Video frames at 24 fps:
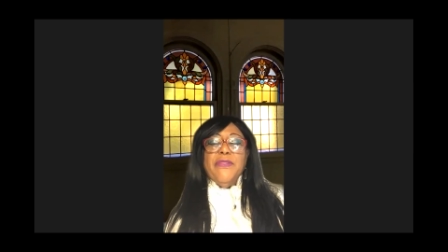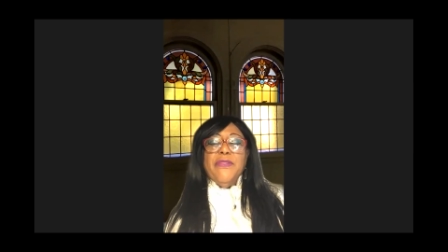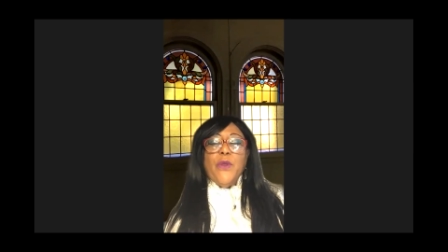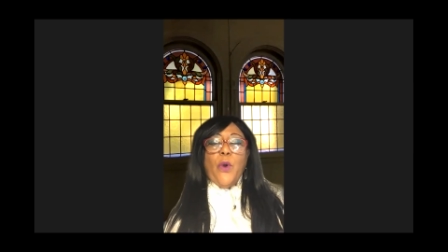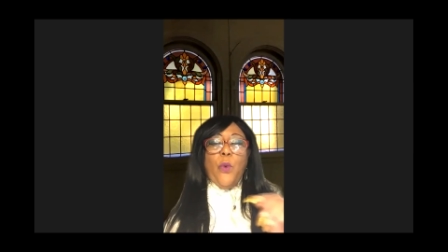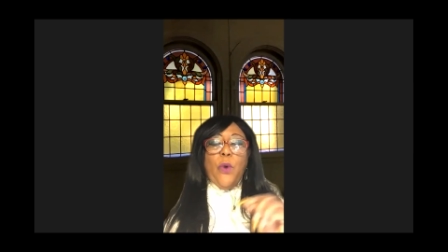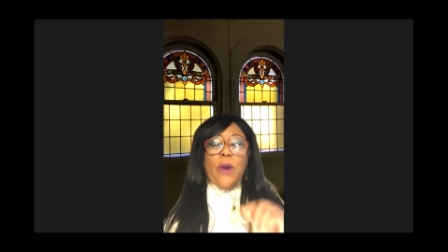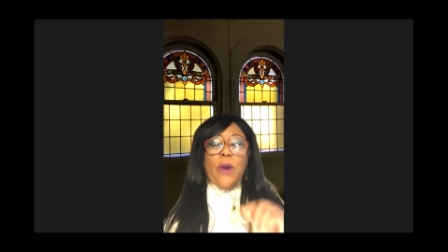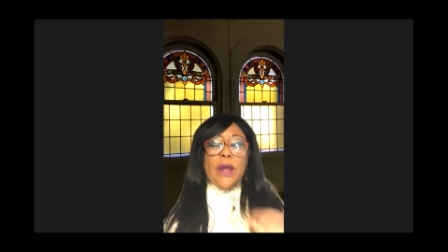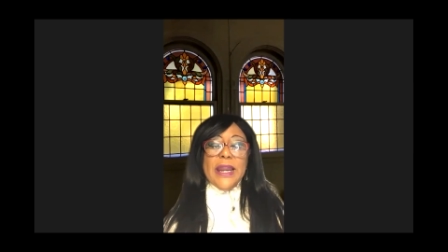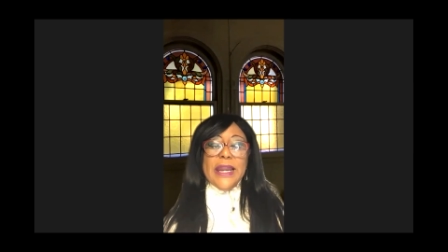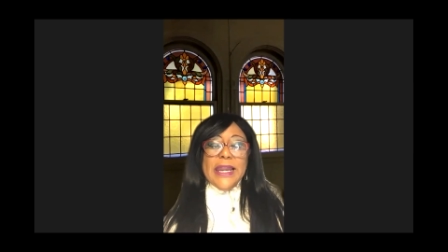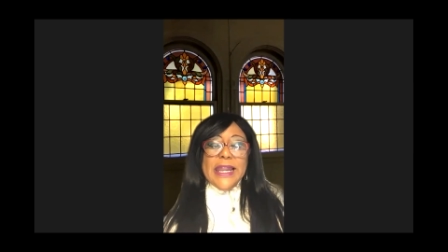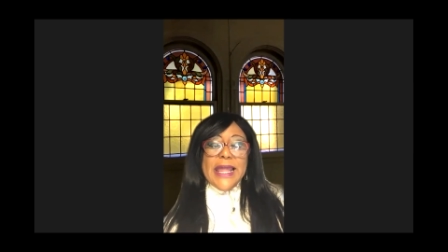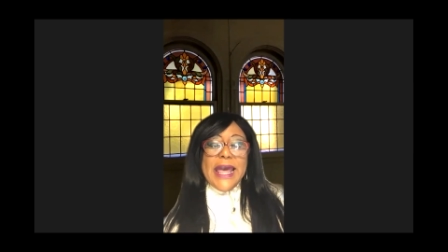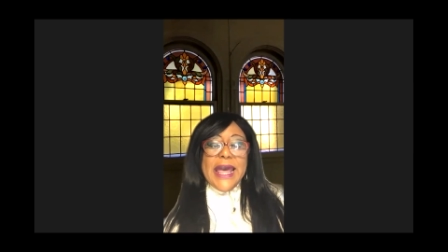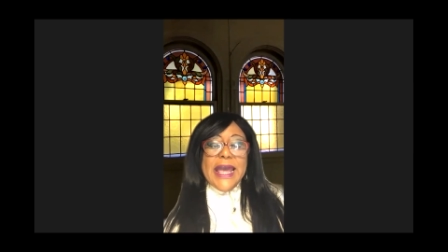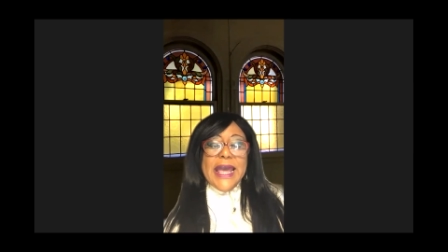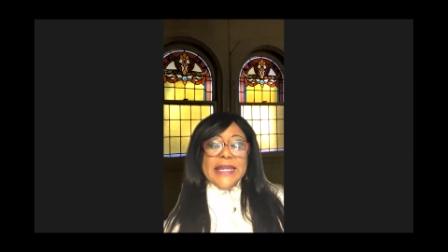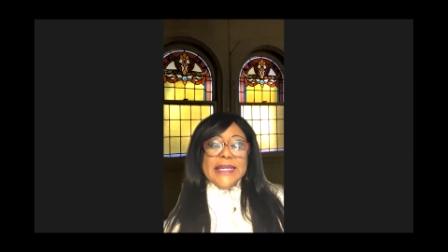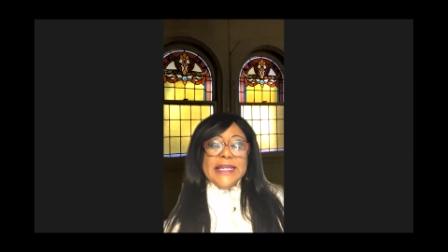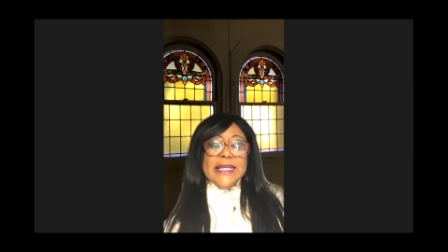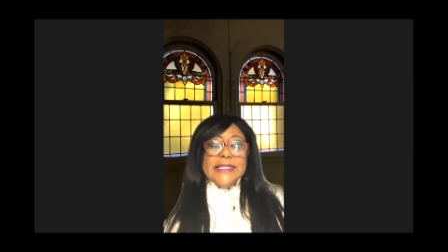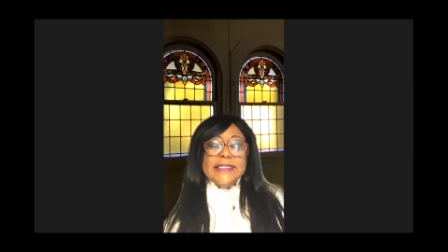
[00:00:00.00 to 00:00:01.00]
the one
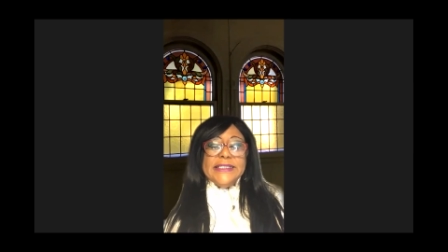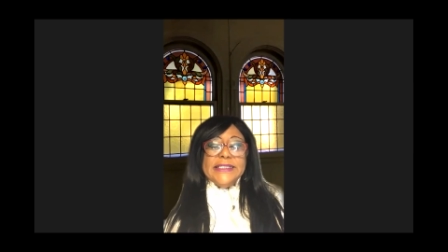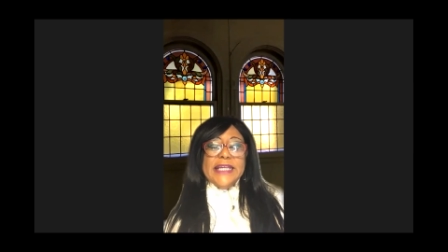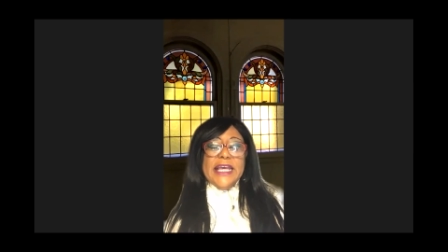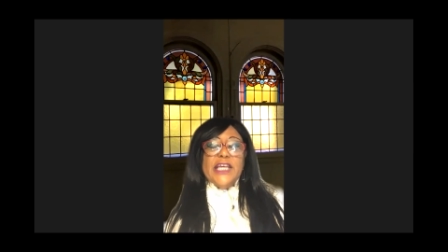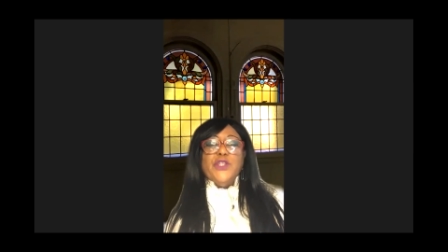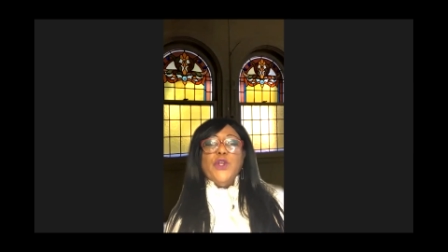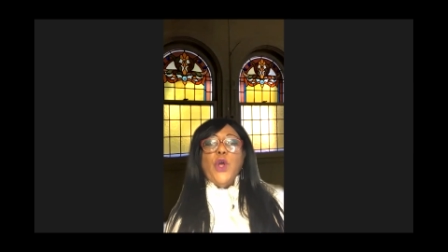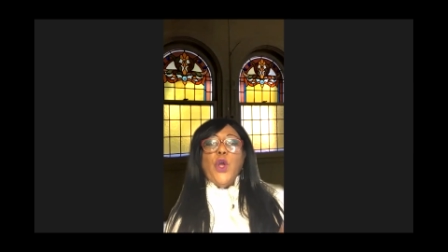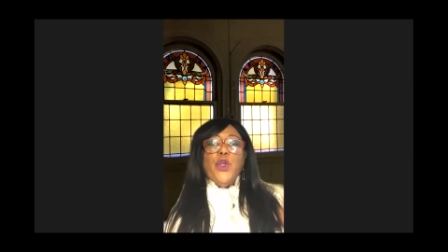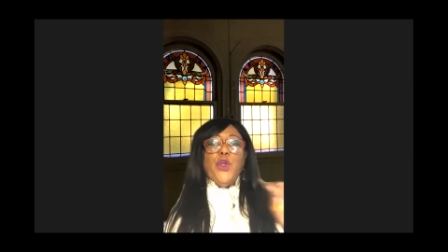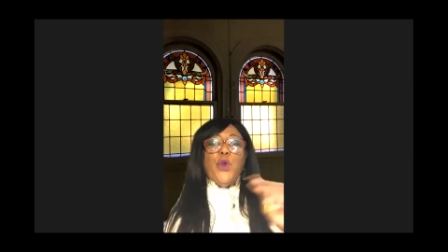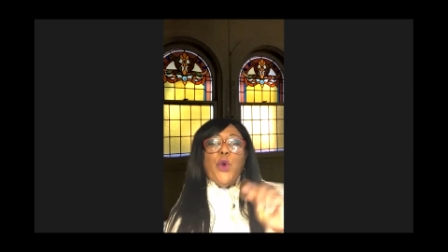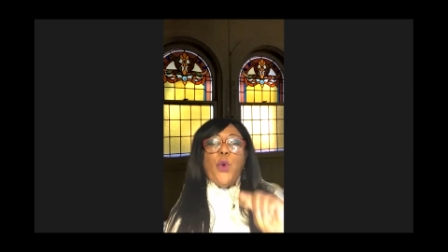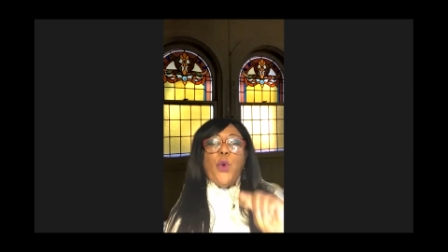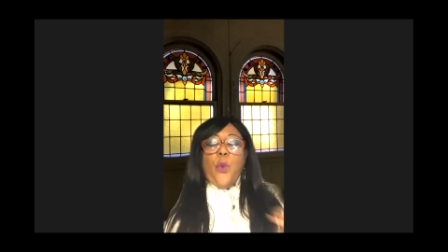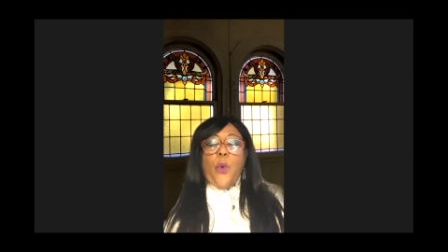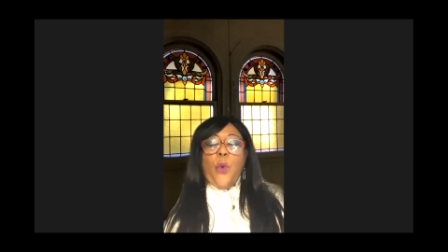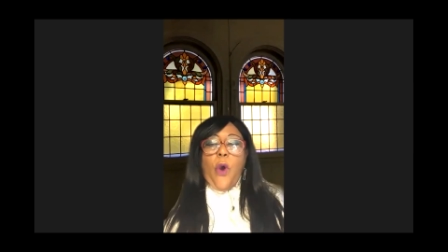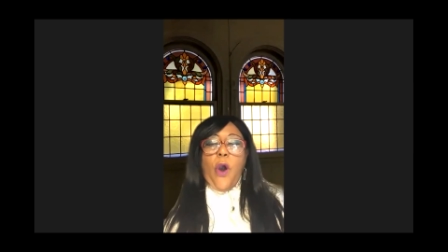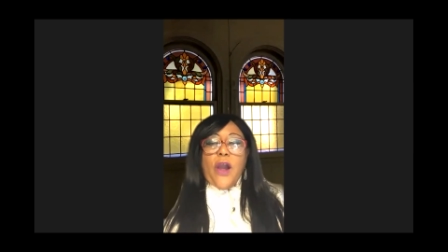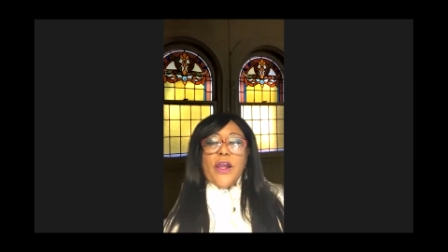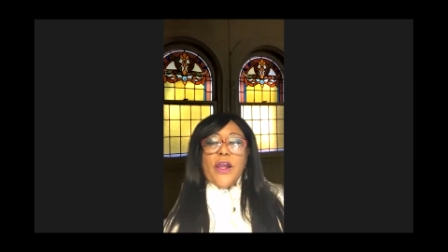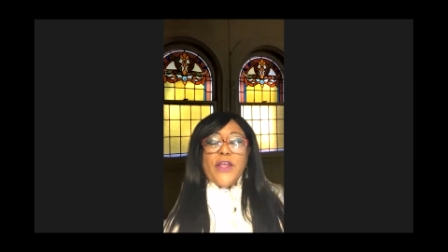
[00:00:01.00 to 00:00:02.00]
line that says, You're
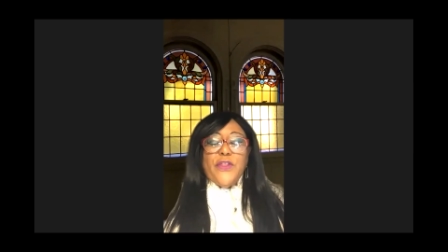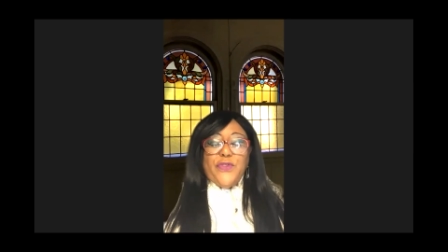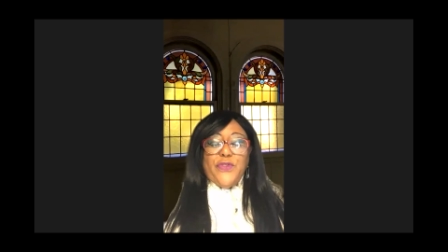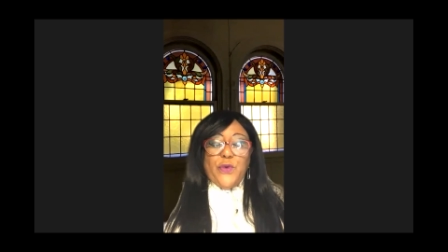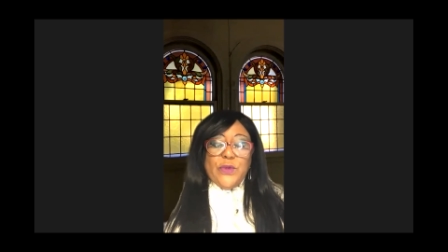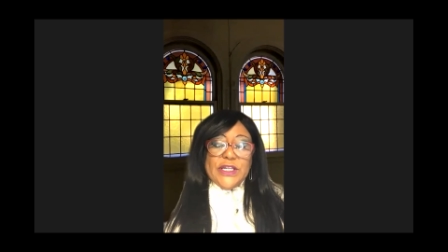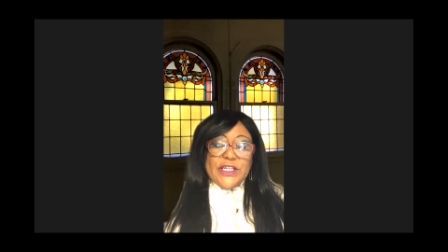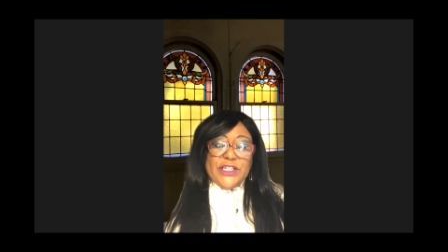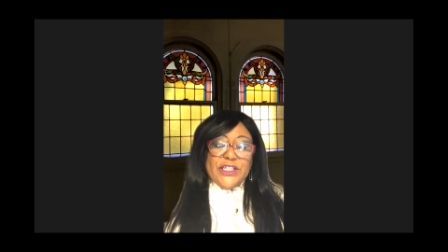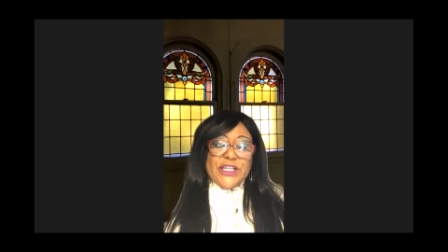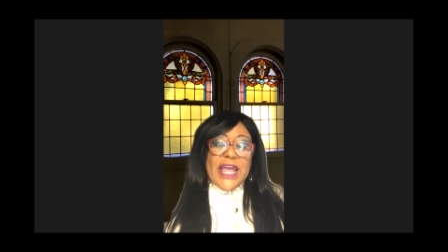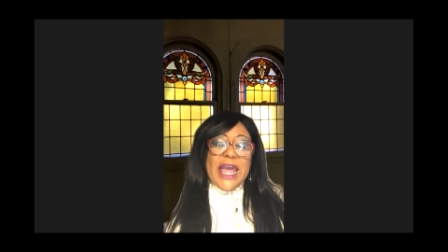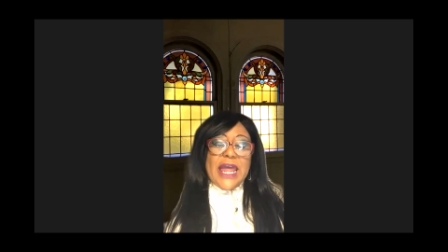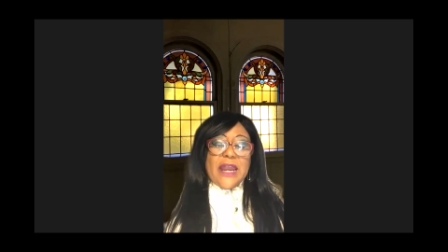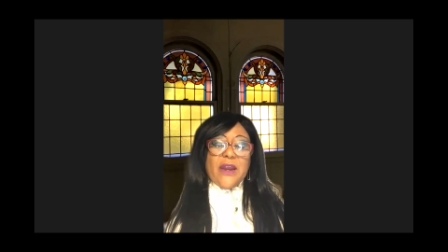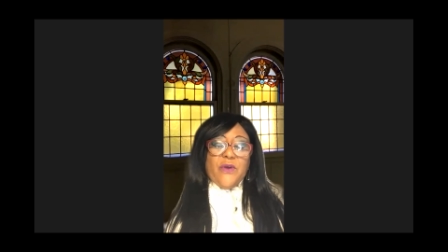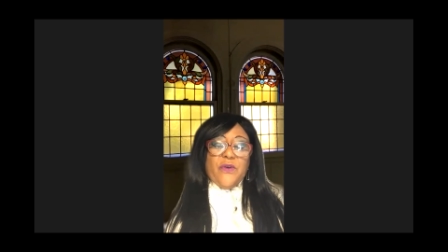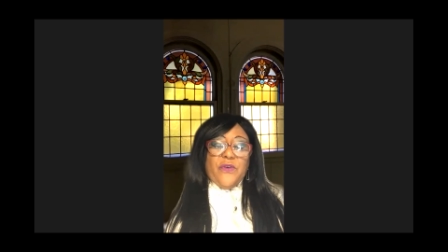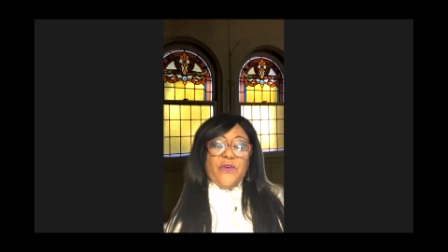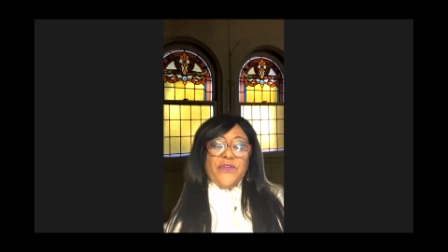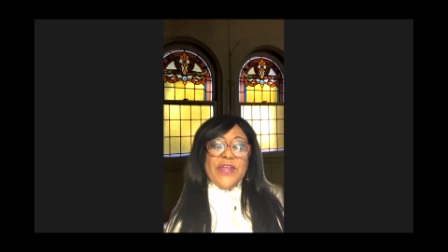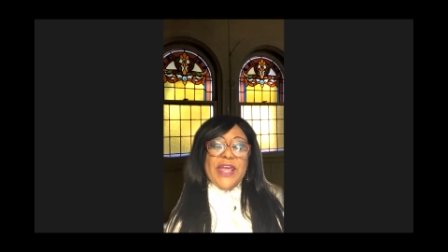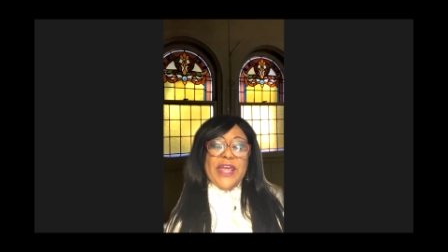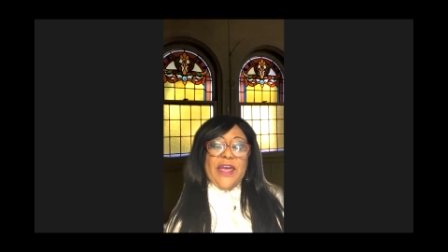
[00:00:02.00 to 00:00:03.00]
walking through the shadow
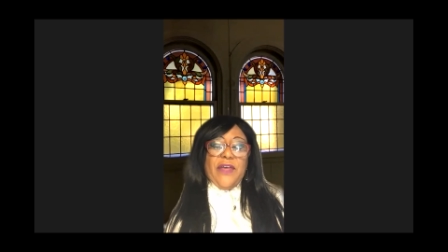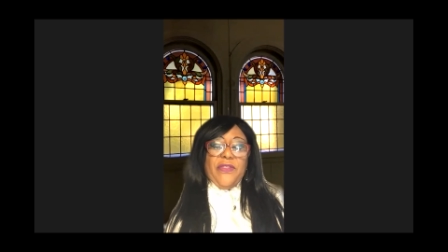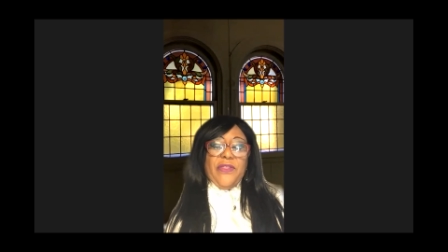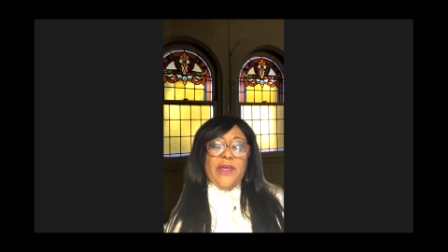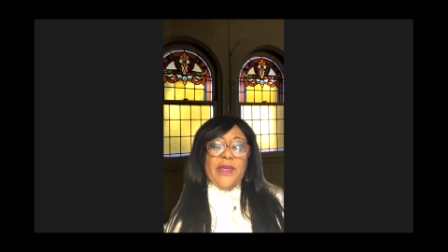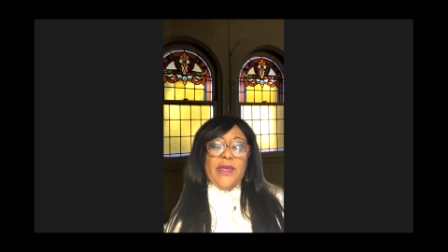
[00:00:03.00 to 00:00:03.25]
of death.